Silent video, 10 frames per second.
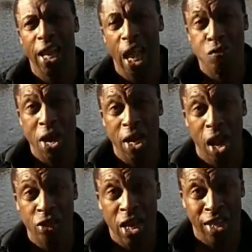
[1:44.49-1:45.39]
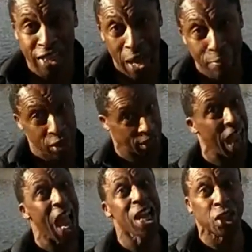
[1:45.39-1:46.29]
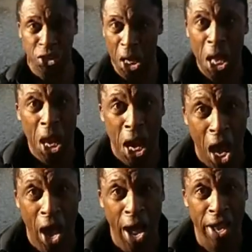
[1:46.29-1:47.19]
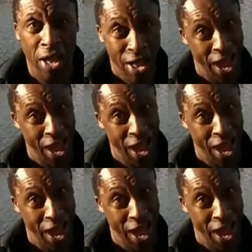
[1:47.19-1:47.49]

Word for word: and I realised the camera does lie!